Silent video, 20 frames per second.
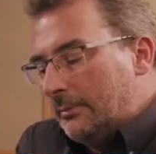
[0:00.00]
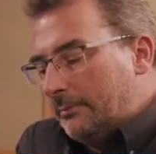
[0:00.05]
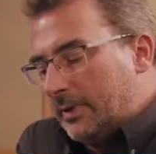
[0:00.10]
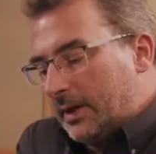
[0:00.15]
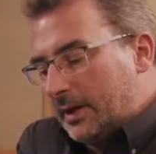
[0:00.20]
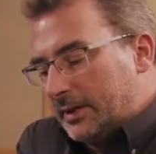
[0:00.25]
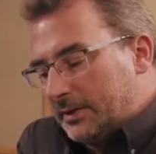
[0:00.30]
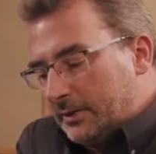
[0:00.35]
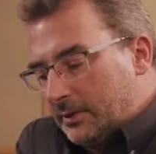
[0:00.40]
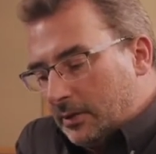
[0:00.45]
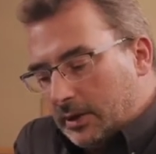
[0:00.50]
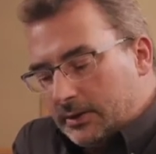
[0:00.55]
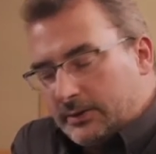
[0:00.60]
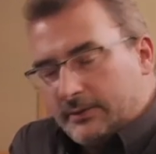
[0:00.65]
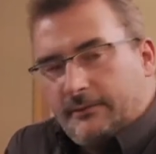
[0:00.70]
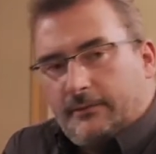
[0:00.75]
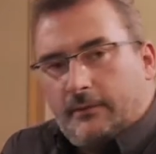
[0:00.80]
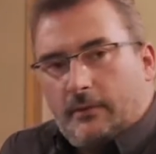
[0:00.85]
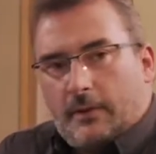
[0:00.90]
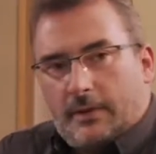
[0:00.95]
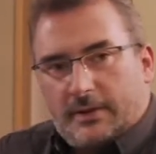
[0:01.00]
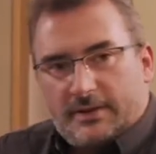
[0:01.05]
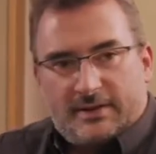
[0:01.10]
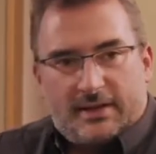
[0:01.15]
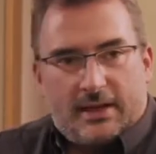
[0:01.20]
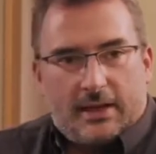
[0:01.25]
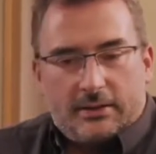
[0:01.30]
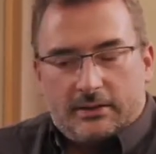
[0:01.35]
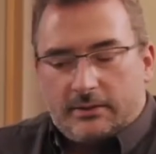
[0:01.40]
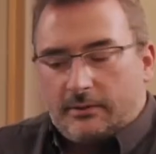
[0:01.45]
but not for the
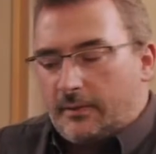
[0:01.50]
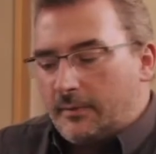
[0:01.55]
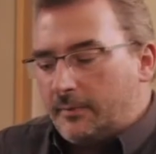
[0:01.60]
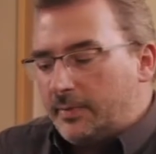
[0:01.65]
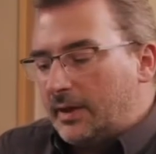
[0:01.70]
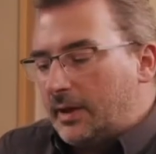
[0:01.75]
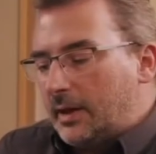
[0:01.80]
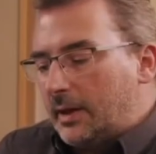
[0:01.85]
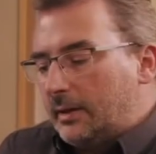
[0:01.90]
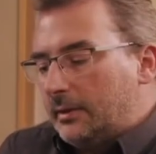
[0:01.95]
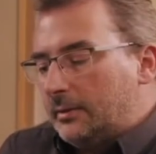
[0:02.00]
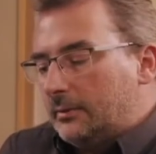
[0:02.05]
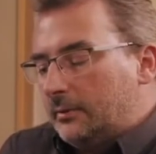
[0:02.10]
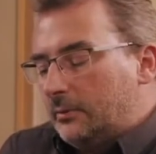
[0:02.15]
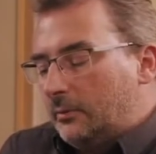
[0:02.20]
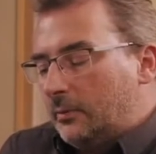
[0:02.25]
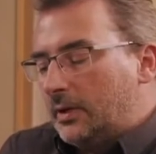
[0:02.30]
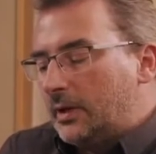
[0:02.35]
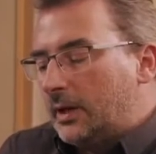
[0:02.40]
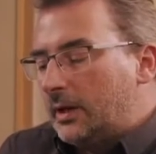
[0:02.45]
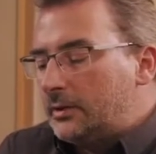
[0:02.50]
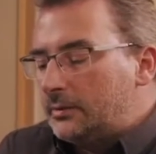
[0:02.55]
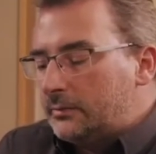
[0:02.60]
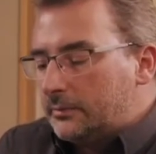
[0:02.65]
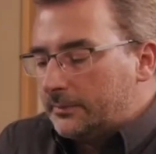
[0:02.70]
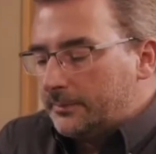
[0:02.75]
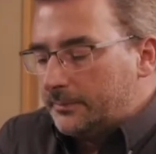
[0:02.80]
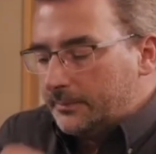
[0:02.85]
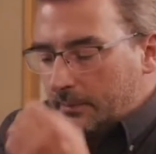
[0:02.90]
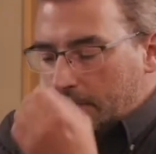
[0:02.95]
send to the PA. what I
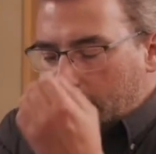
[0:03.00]
do.